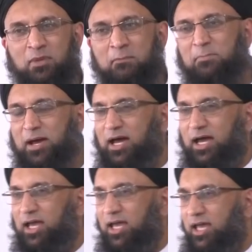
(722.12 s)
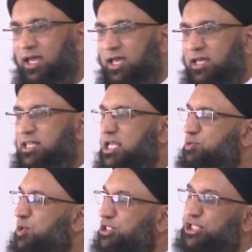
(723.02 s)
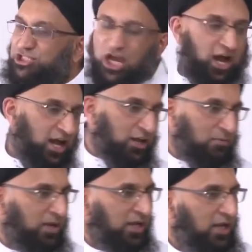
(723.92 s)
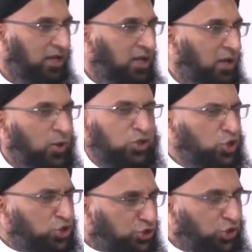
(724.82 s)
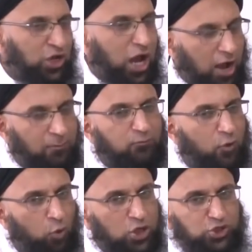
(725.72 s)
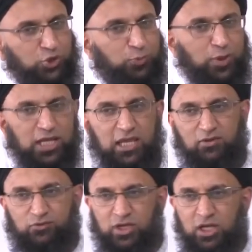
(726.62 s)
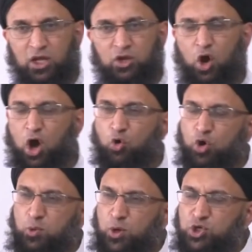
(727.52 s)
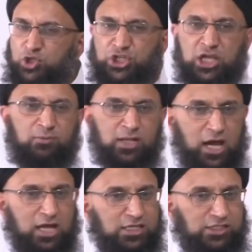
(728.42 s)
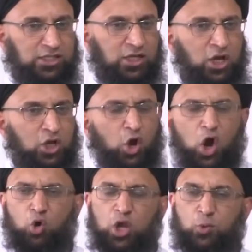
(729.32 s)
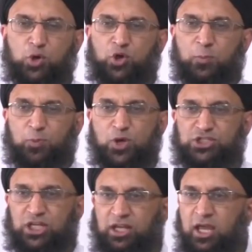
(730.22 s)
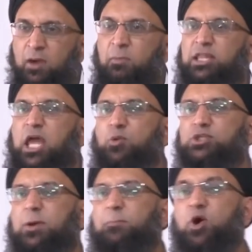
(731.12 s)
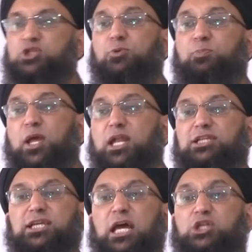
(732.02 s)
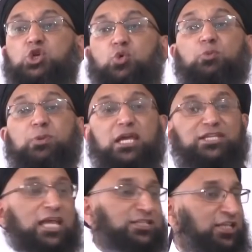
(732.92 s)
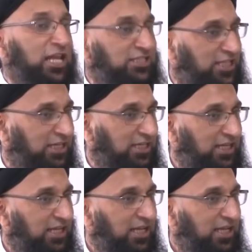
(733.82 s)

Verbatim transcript: remember, this was a time when you stood up for what you believed. Not only were you demonized, not only were you imprisoned, but there was a possibility that you would be assassinated.